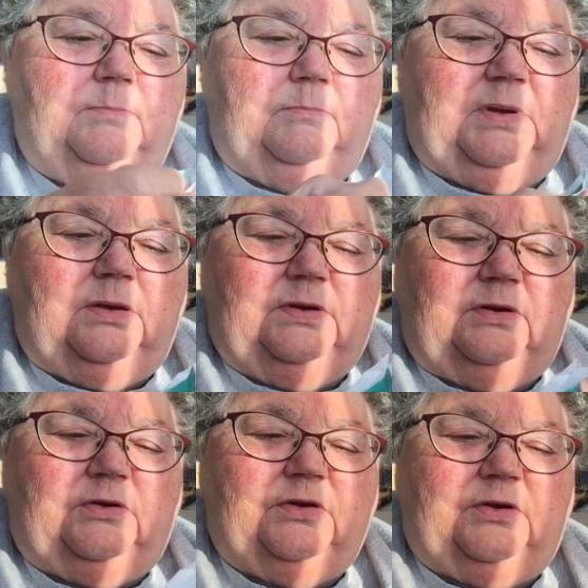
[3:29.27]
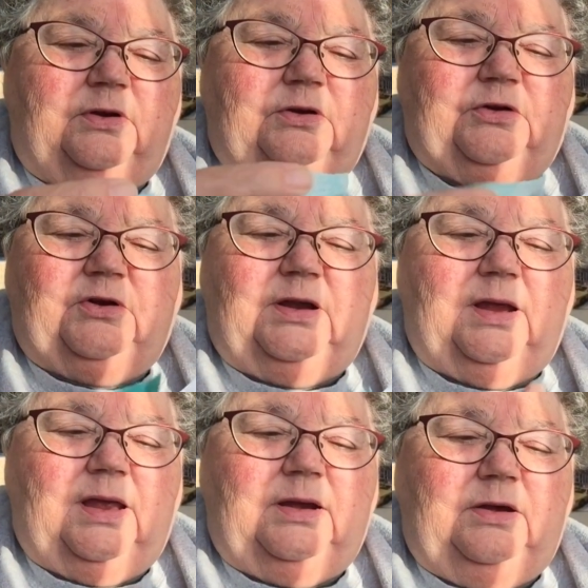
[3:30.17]
Because it's just on a straight
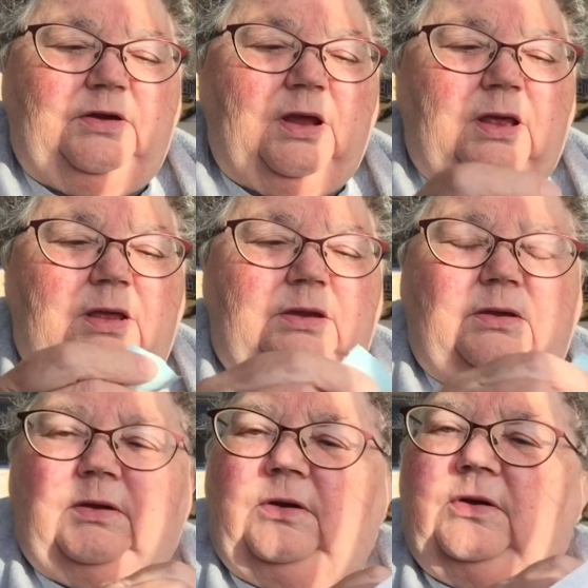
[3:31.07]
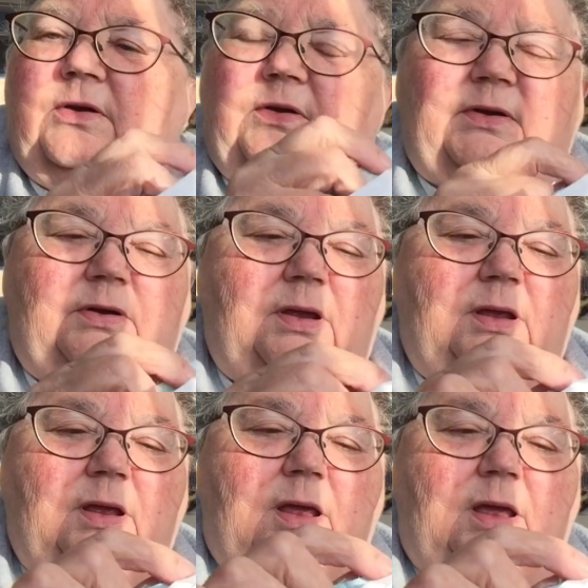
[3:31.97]
edge, you can just
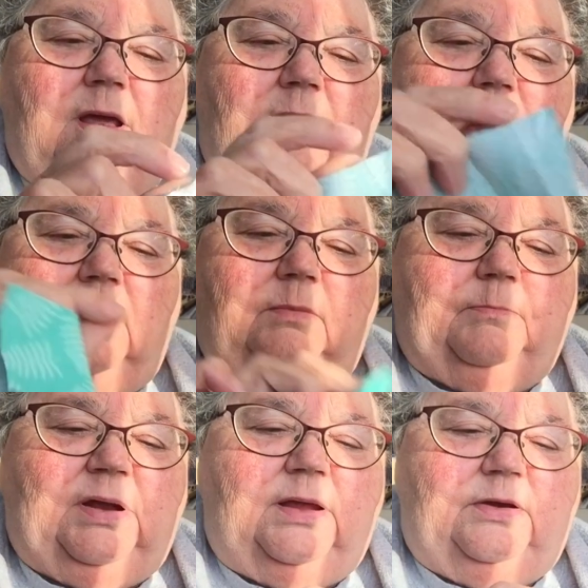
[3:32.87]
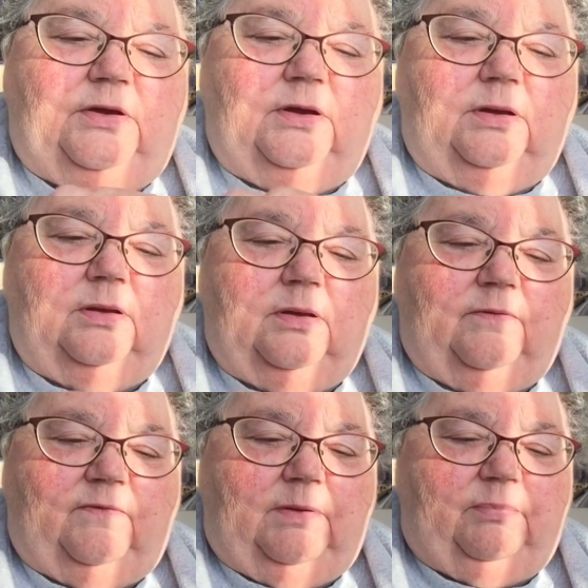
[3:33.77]
place your
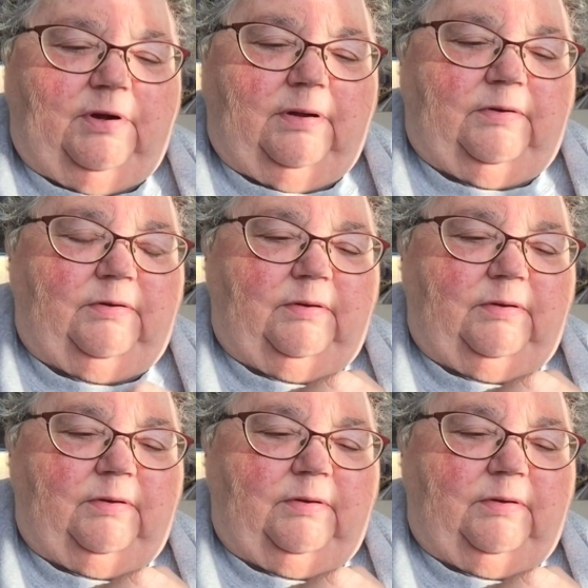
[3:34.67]
fabrics